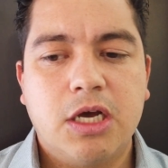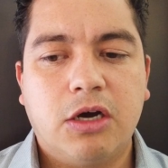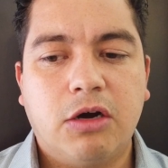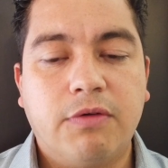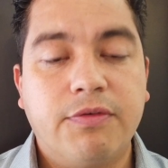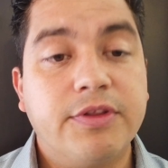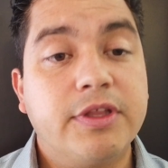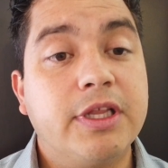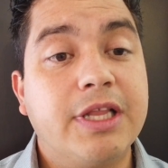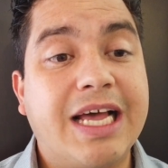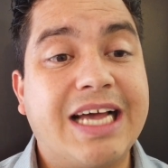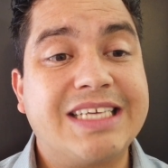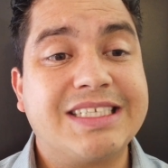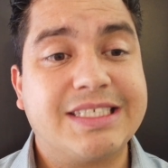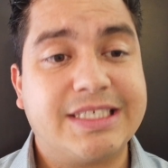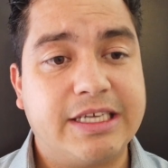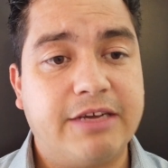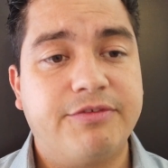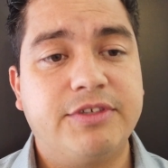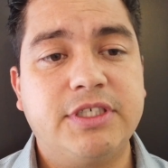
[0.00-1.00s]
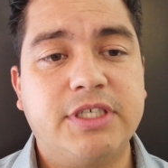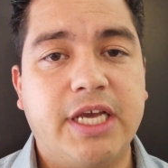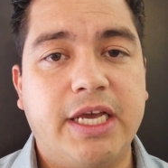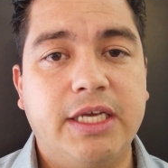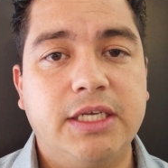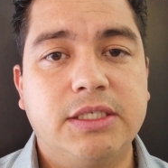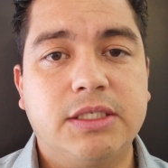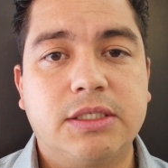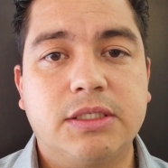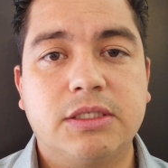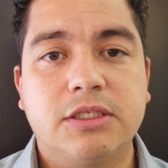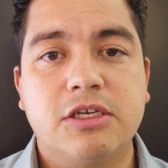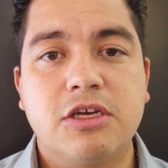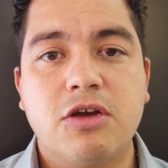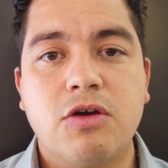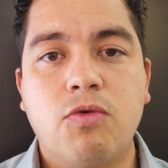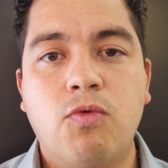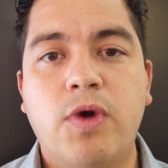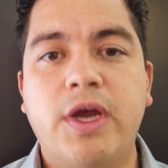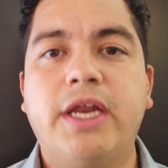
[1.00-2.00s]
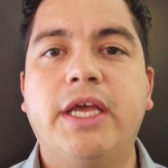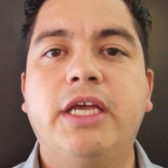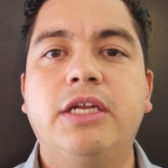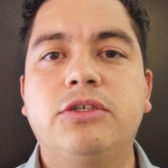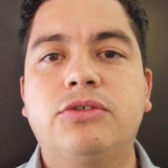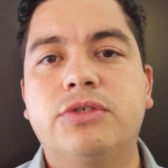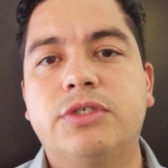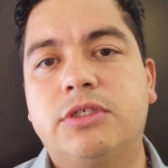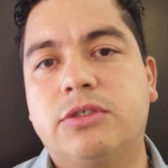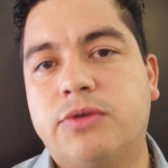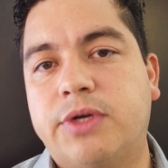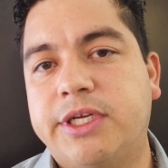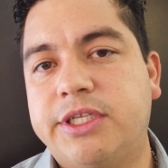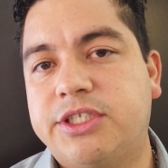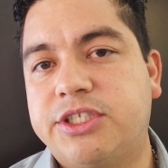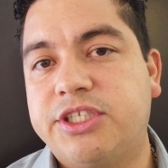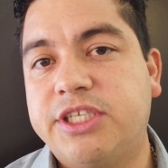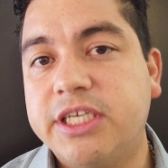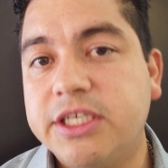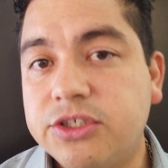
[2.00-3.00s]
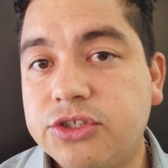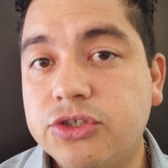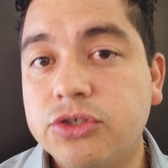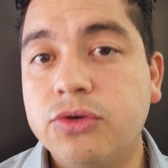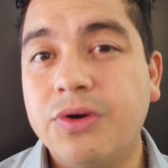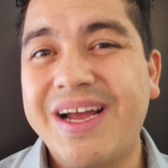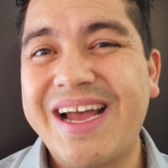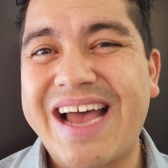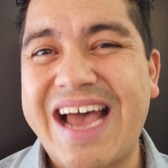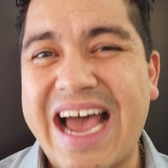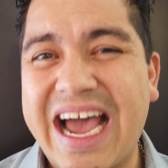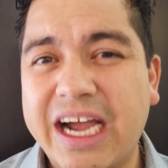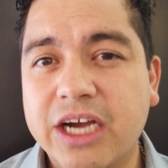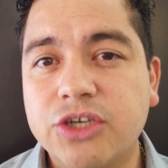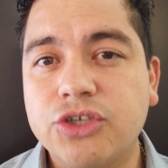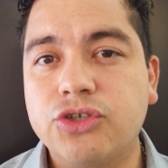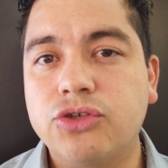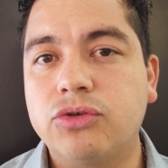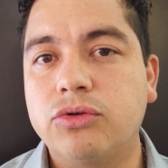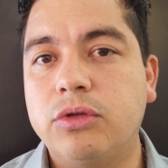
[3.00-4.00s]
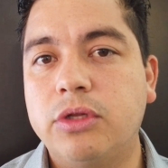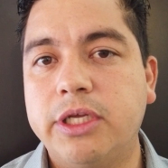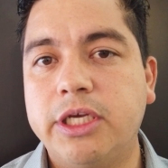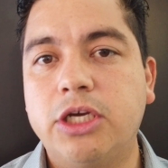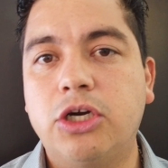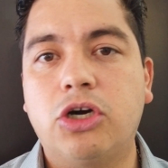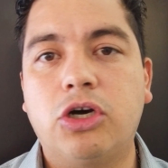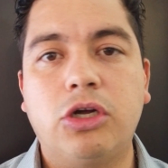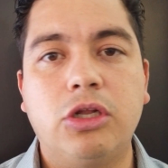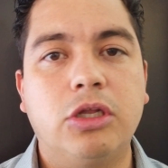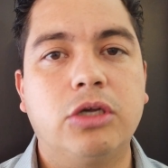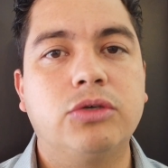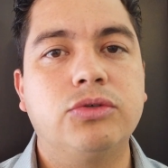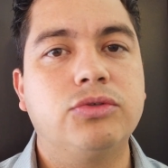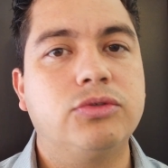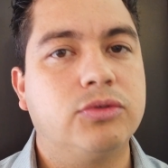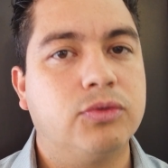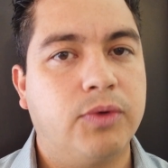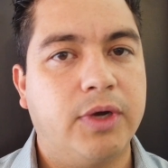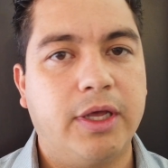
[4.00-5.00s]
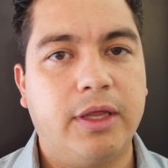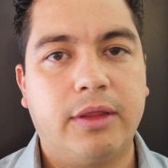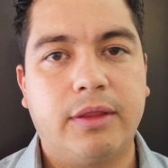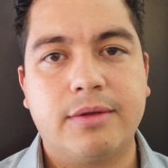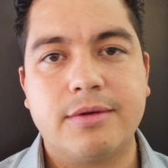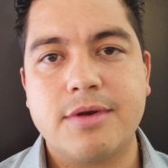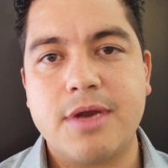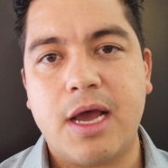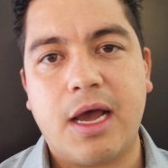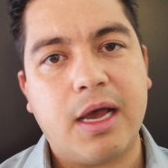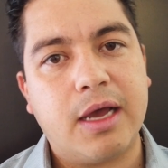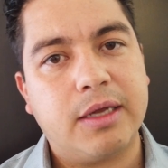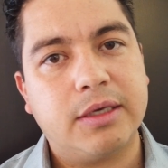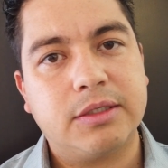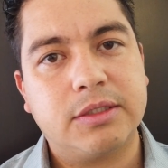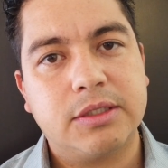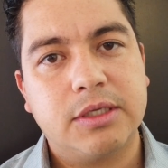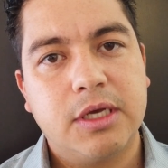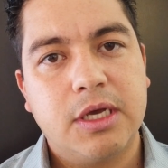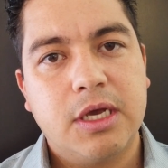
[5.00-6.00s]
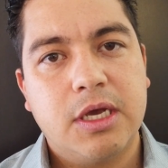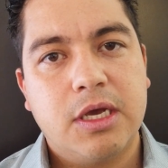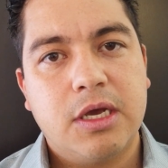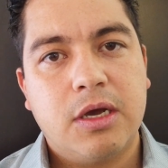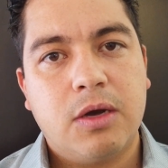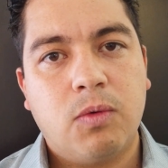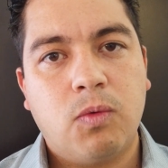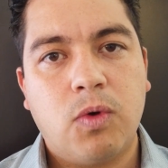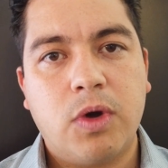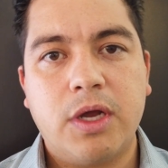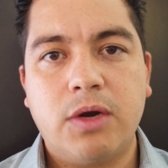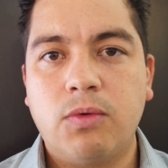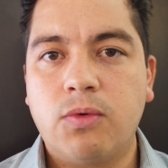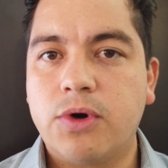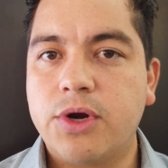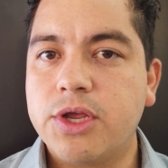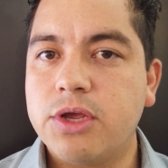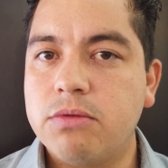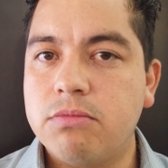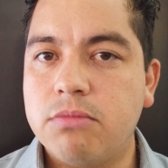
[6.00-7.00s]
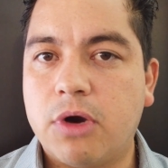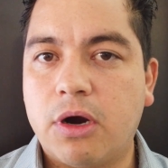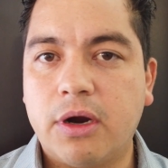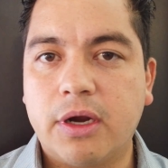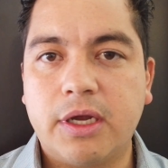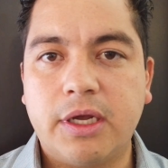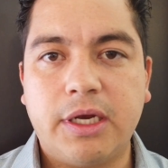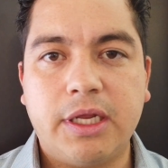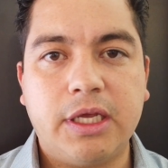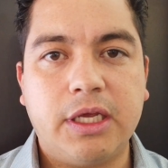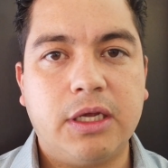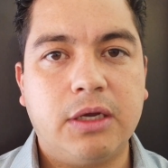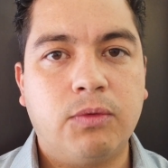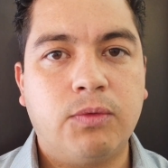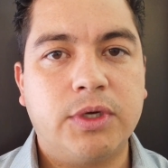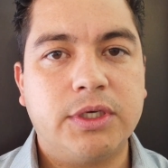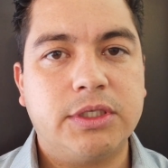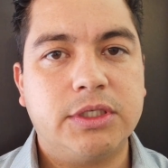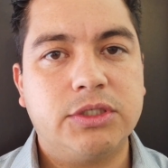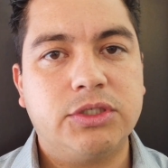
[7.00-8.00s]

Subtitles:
over the last 7 days, what interest rates did you actually close with? Not what were you marketing? What